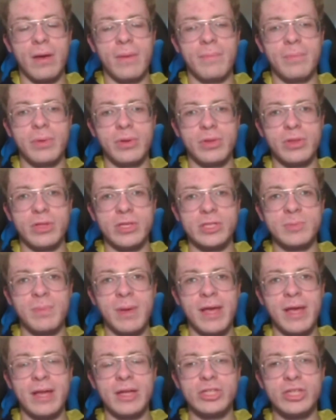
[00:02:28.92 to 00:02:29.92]
build this
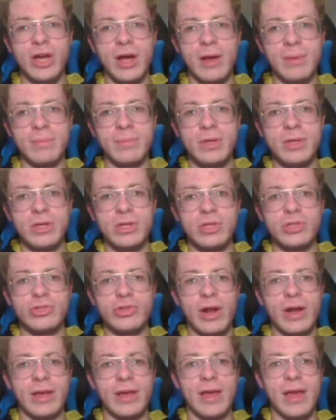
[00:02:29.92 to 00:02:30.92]
page up,
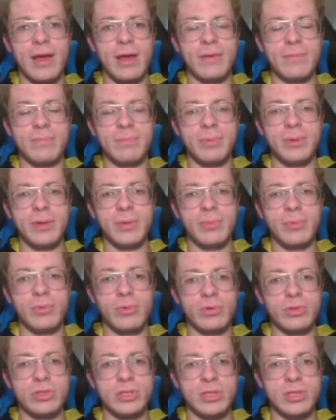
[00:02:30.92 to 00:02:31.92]
try to get
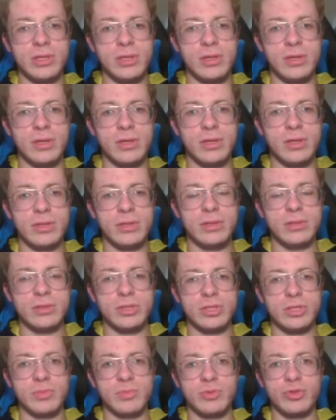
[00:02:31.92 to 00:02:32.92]
people to
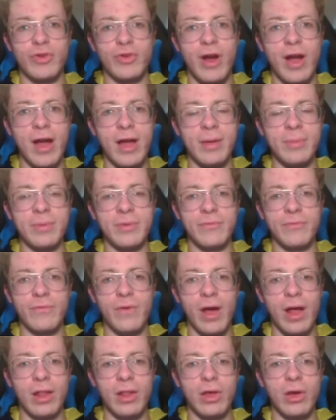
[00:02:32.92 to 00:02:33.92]
subscribe and
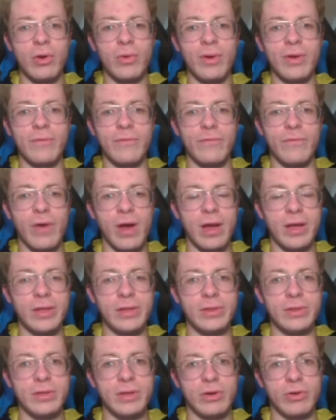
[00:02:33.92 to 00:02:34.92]
follow and
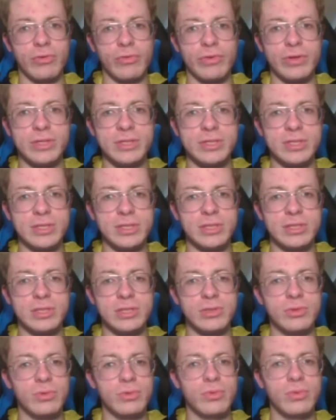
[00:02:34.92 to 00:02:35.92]
find a reason
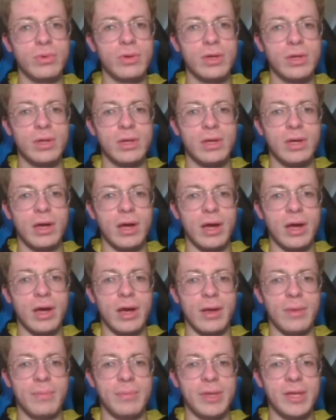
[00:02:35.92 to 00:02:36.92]
to
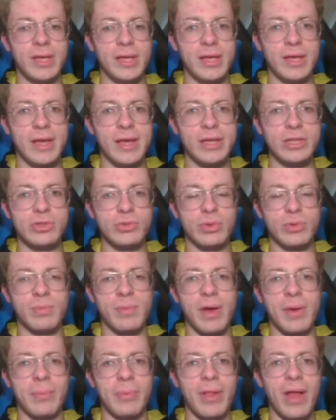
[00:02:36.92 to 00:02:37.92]
be engaged with
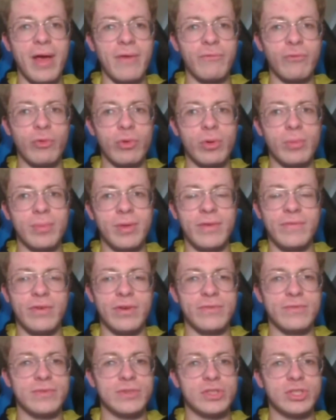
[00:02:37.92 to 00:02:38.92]
my platform,
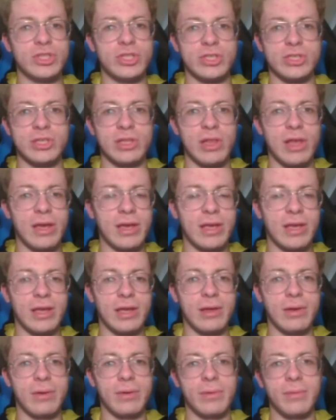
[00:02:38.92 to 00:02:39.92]
even if it's just
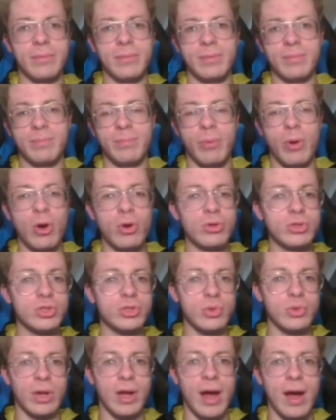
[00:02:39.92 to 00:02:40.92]
liking
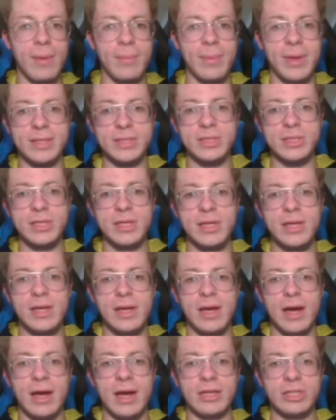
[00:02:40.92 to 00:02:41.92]
posts or comments.
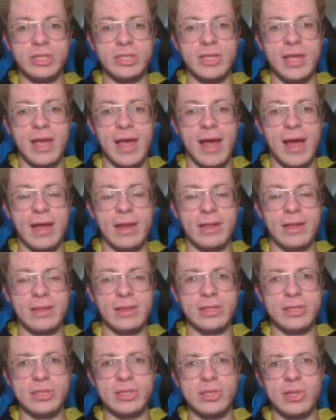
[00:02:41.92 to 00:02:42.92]
I just had at
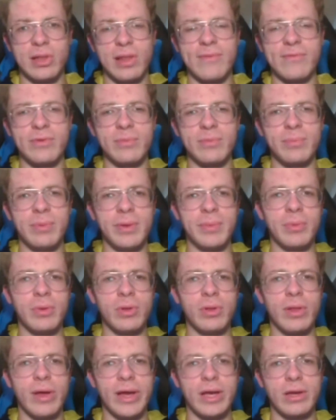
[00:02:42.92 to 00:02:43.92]
least 11
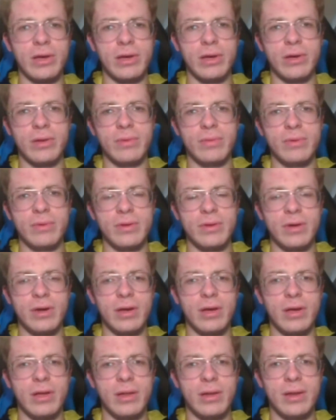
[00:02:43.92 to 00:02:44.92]
people like a
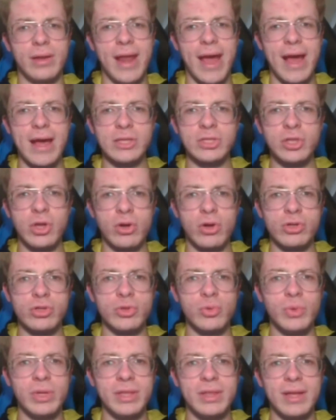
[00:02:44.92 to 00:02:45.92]
NASCAR
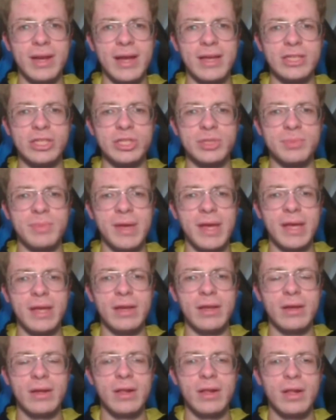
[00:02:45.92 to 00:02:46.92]
tweet that I just
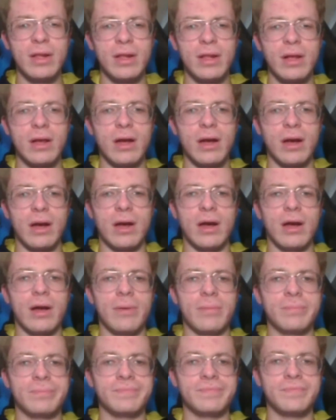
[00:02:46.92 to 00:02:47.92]
made.
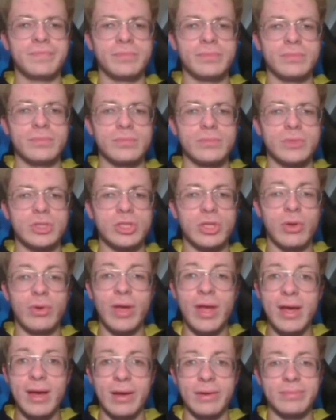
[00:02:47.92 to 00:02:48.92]
So
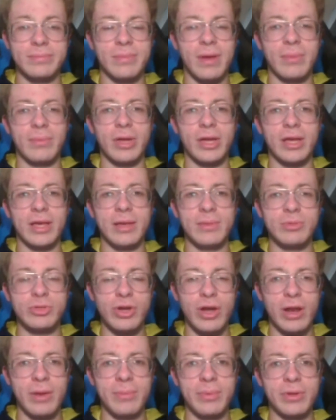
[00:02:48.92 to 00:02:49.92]
yeah, I'm going to keep
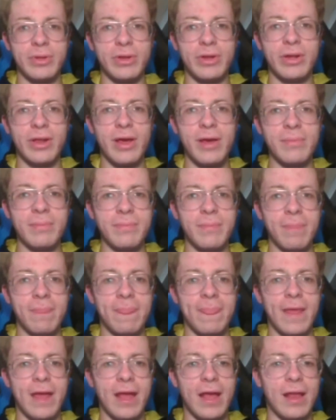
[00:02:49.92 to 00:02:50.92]
trying to build it up,
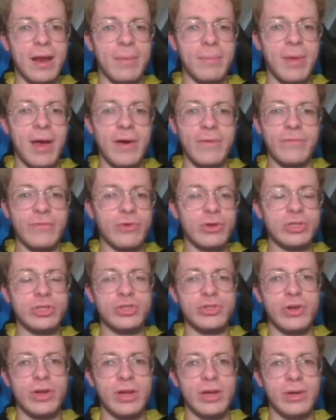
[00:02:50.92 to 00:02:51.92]
and I'm not
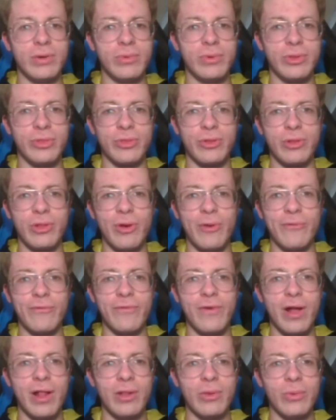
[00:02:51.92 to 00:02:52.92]
frustrated with the low
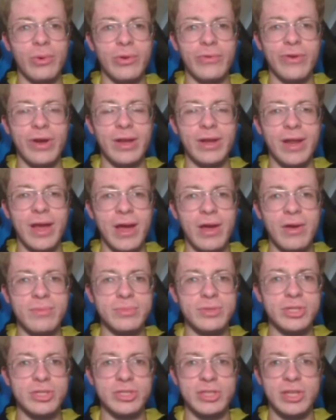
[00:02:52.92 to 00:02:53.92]
following right now.
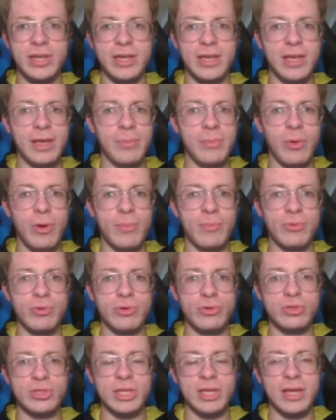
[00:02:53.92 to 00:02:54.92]
I'm just going to keep on
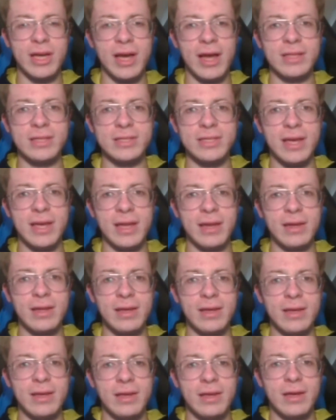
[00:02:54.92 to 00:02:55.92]
producing content
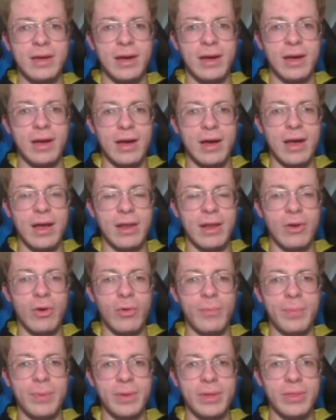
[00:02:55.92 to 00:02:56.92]
and
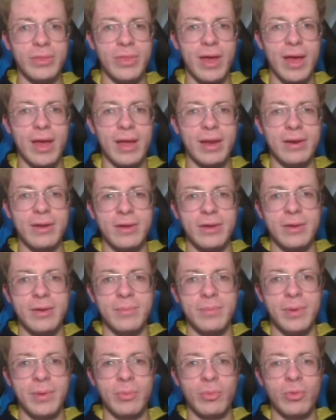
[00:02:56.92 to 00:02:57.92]
hoping that
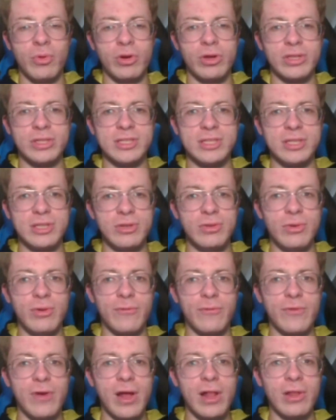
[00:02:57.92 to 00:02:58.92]
people will continue to
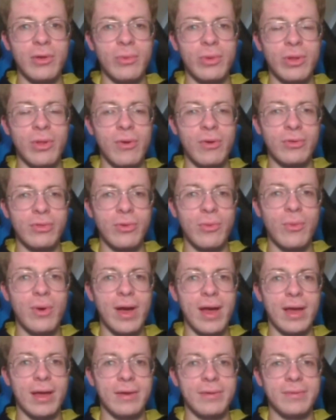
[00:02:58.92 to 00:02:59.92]
follow along the
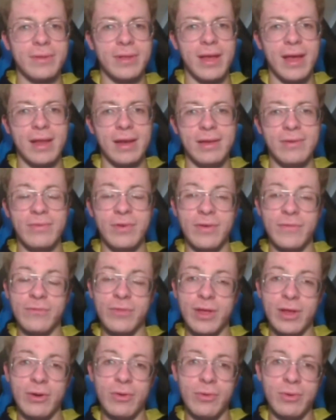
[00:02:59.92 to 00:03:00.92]
way. And even if
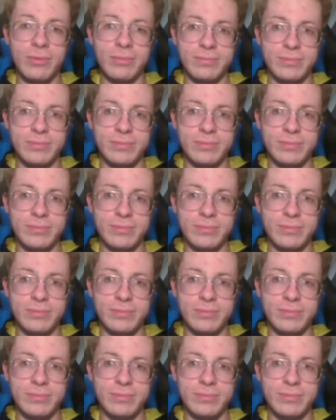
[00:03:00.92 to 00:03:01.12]
they don't,